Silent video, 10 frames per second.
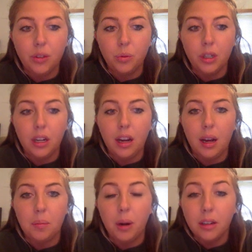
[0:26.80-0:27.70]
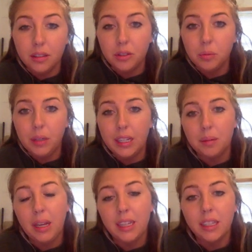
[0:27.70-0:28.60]
were part of the Zoom meeting and
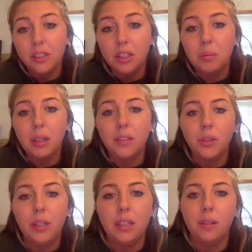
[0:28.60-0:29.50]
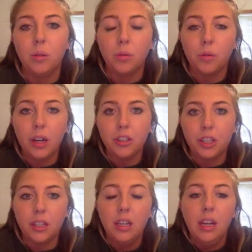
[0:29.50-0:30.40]
paying attention, but if you need a little
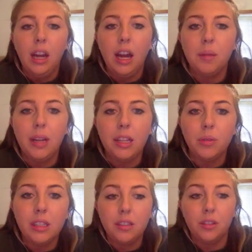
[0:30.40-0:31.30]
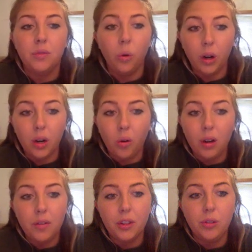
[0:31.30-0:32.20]
refresher, that's what this is for, or
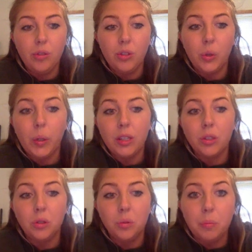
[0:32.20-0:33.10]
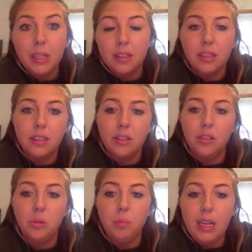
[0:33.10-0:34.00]
for those students who missed the
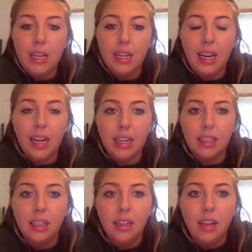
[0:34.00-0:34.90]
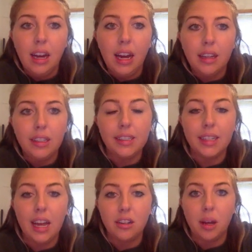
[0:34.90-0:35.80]
Zoom meeting and need to
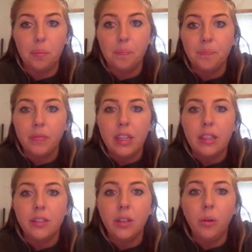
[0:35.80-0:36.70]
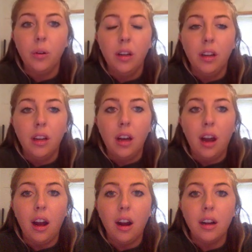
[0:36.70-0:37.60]
catch up. So
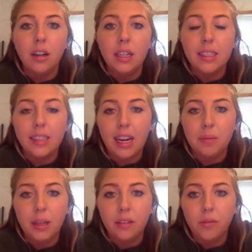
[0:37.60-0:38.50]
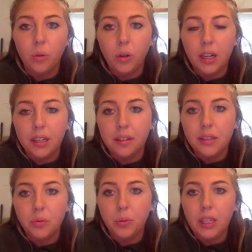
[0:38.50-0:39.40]
our assignment for
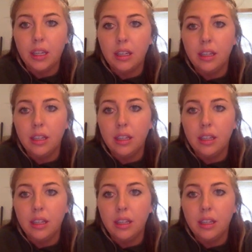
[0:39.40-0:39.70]
this week